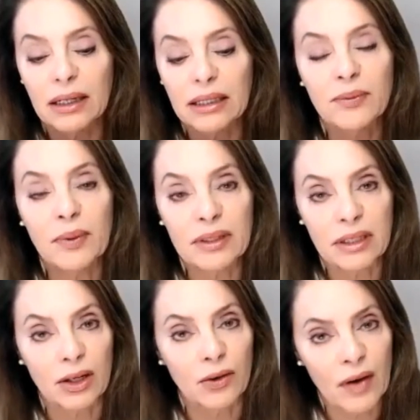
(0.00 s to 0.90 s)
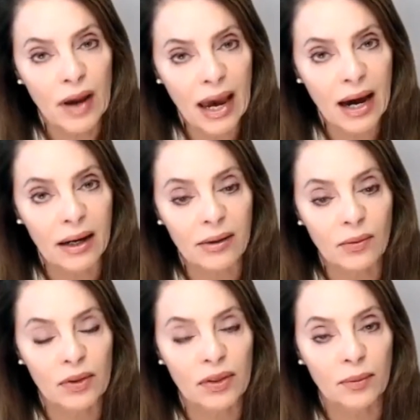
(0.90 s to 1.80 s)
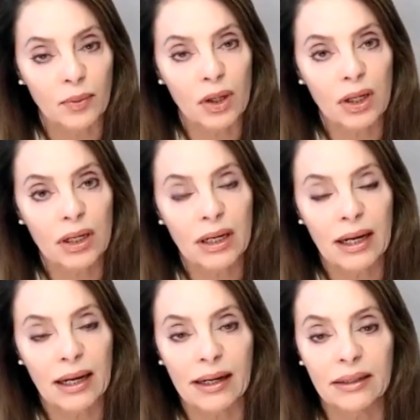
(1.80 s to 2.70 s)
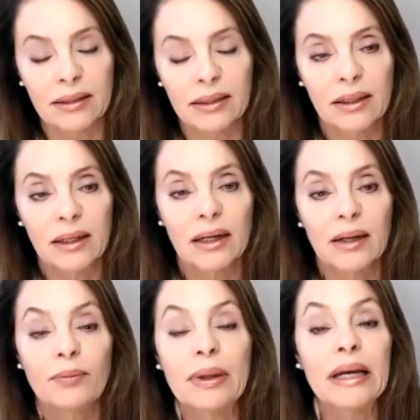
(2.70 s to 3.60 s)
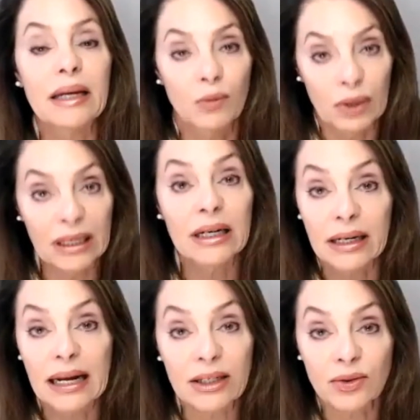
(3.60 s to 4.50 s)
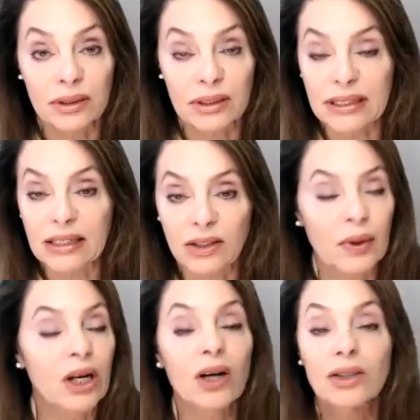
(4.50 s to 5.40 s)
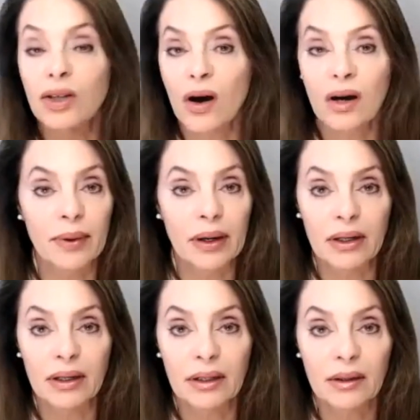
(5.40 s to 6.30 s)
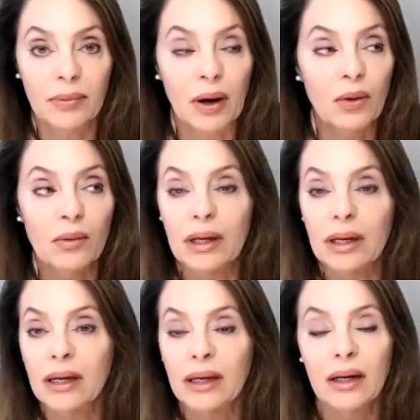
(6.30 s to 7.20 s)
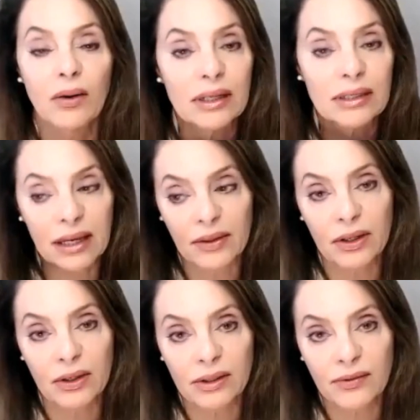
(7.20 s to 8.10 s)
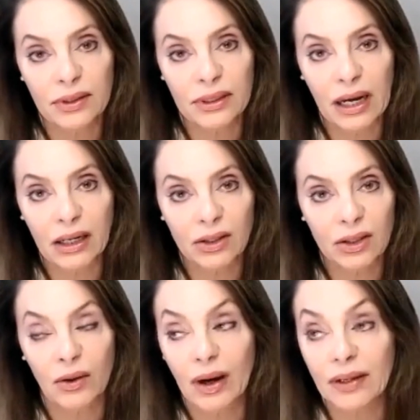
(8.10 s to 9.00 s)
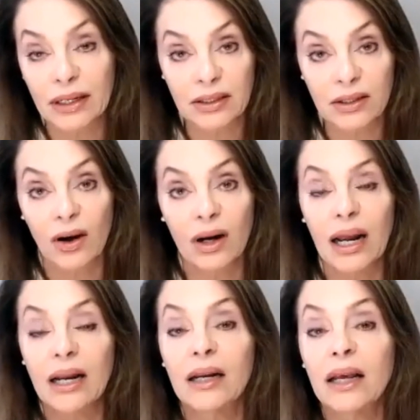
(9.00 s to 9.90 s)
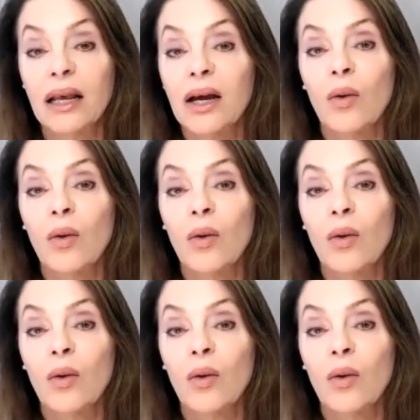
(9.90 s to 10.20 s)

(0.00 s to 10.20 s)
experience that you've had with the book and being in a natural disaster, we can all talk about it, but it's on the news for a day or two and then it's gone, and